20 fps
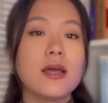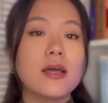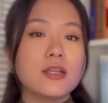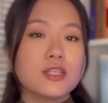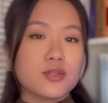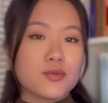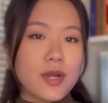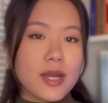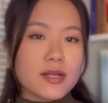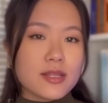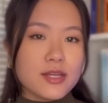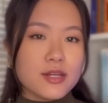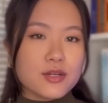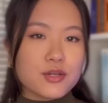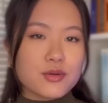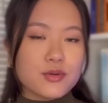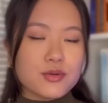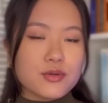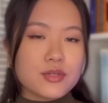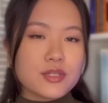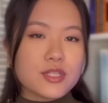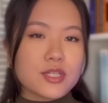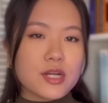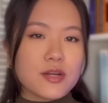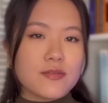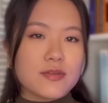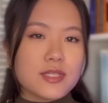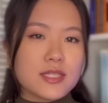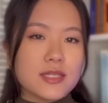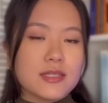directly to Google
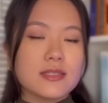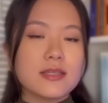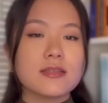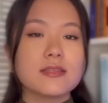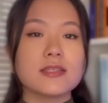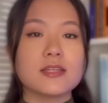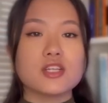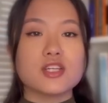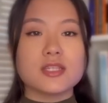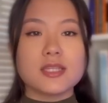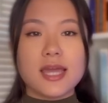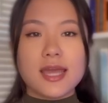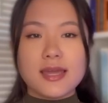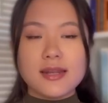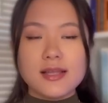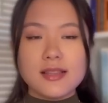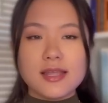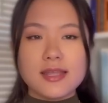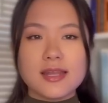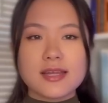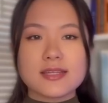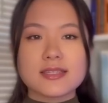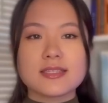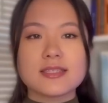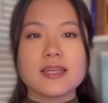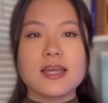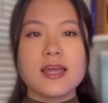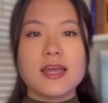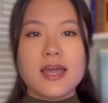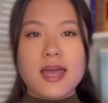services such as
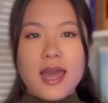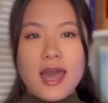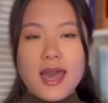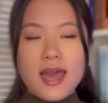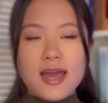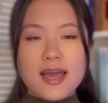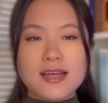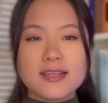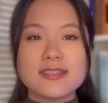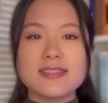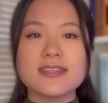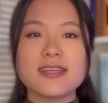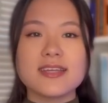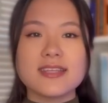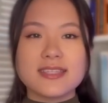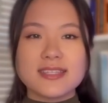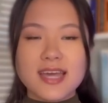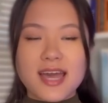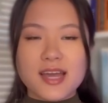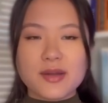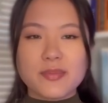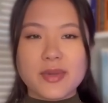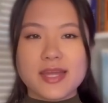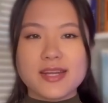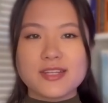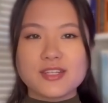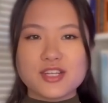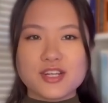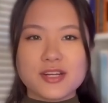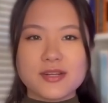Analytics, Ads, and Tag
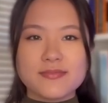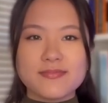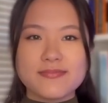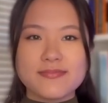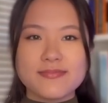Manager.